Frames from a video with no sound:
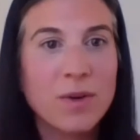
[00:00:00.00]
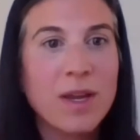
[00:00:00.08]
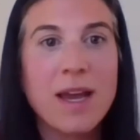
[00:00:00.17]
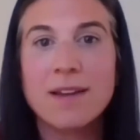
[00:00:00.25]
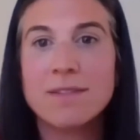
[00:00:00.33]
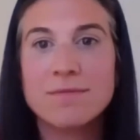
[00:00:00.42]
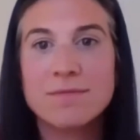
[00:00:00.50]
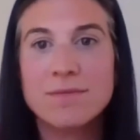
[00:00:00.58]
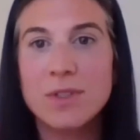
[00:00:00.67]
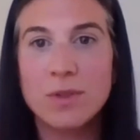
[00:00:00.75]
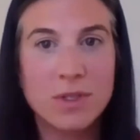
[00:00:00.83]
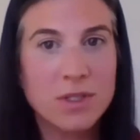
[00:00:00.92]
It's okay.
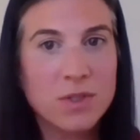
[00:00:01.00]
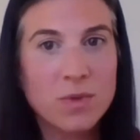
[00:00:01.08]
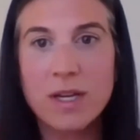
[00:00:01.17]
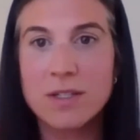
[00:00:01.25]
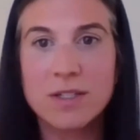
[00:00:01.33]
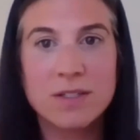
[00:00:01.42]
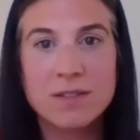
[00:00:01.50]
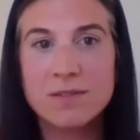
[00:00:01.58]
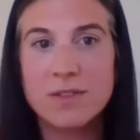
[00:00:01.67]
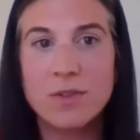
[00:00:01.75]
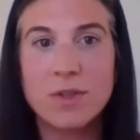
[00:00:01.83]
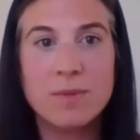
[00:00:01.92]
You can switch.
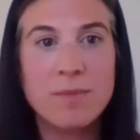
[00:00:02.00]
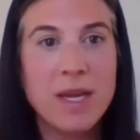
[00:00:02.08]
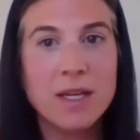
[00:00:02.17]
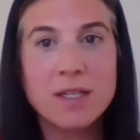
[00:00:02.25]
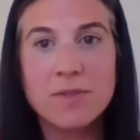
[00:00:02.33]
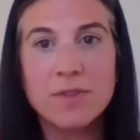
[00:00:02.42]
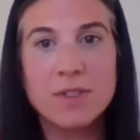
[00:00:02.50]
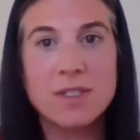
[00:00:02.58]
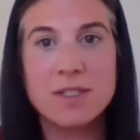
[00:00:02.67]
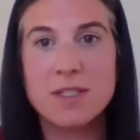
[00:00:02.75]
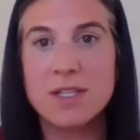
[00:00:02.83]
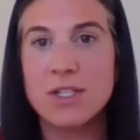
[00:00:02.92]
You can make a
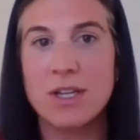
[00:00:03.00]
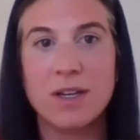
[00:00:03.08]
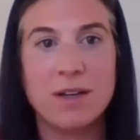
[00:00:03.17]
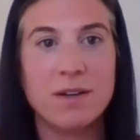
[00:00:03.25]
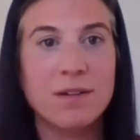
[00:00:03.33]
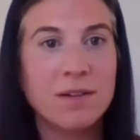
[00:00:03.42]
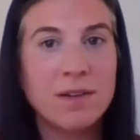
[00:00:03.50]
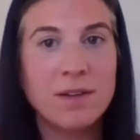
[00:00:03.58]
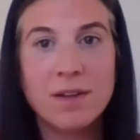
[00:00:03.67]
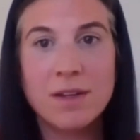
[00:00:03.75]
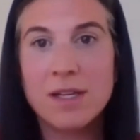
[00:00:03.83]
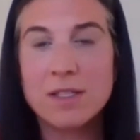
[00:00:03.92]
different decision. And
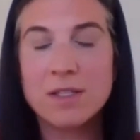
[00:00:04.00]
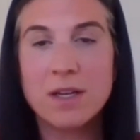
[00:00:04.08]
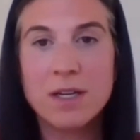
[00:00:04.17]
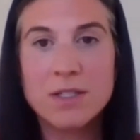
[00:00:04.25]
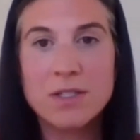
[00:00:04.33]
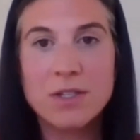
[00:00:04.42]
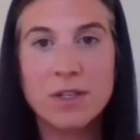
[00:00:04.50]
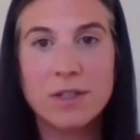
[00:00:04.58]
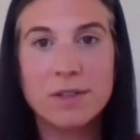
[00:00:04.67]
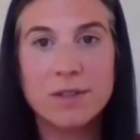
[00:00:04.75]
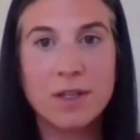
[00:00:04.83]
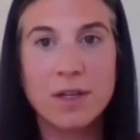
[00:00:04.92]
as long as
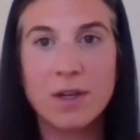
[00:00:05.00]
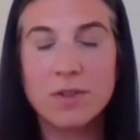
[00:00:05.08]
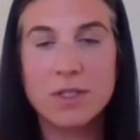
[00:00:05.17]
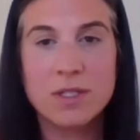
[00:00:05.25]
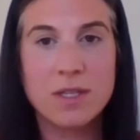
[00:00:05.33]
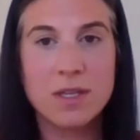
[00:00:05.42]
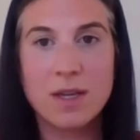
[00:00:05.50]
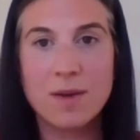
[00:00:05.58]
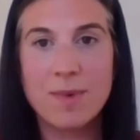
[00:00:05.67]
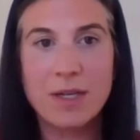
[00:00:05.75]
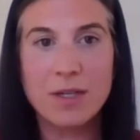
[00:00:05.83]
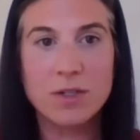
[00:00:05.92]
you're, just
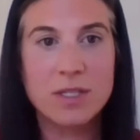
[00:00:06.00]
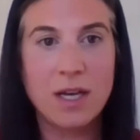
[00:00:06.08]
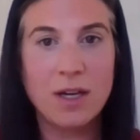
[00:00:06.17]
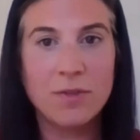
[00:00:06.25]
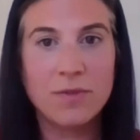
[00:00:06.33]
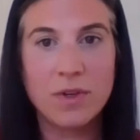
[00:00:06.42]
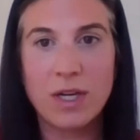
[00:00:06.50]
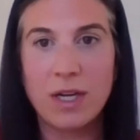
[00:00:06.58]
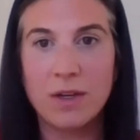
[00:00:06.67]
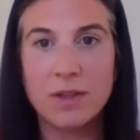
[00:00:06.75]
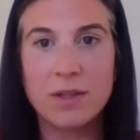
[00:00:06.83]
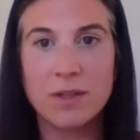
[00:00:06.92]
thinking about yourself, your
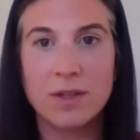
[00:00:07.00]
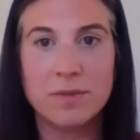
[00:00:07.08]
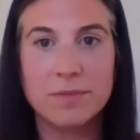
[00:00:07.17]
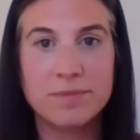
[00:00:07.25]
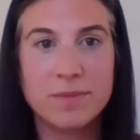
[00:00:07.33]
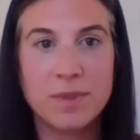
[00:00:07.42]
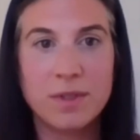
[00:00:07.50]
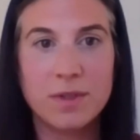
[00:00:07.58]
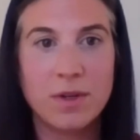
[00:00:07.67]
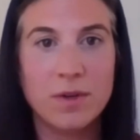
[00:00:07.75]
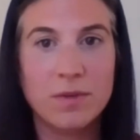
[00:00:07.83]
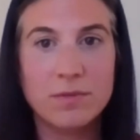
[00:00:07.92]
health, and your
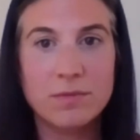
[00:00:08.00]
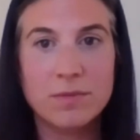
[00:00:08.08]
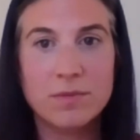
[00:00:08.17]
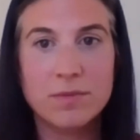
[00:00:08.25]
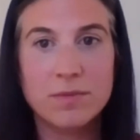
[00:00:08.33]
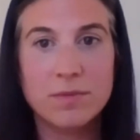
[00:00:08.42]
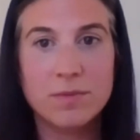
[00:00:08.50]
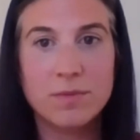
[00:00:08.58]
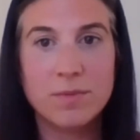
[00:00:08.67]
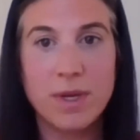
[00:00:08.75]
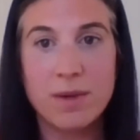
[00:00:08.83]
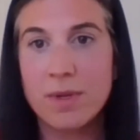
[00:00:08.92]
own
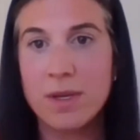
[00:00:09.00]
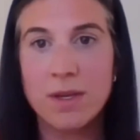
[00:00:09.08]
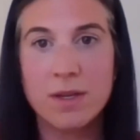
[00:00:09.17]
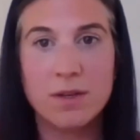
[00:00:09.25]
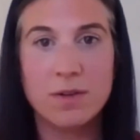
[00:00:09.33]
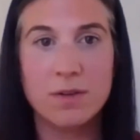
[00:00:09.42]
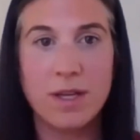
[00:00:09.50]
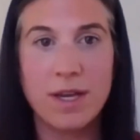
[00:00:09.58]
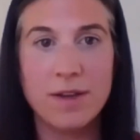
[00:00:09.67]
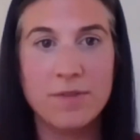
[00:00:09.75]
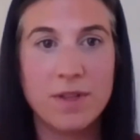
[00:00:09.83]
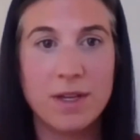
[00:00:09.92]
baby and your
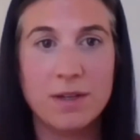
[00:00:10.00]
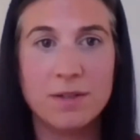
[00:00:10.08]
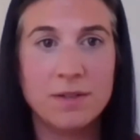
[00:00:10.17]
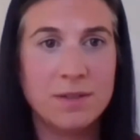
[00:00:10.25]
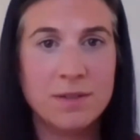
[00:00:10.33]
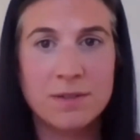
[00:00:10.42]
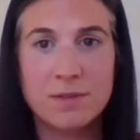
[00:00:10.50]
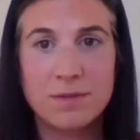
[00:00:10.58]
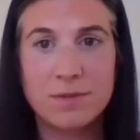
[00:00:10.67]
life, then